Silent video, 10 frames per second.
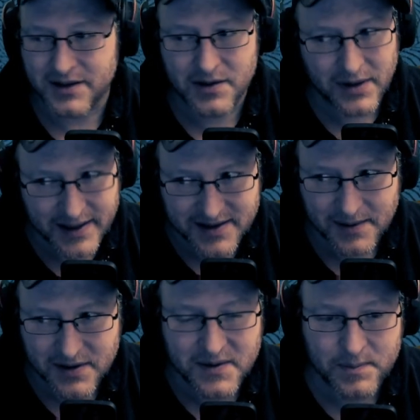You might
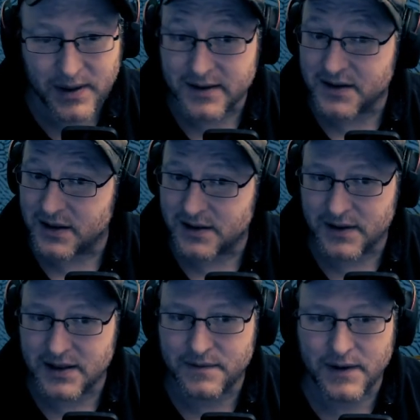sometimes pick this just for
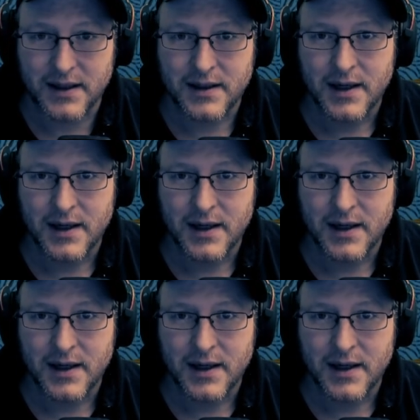this fear.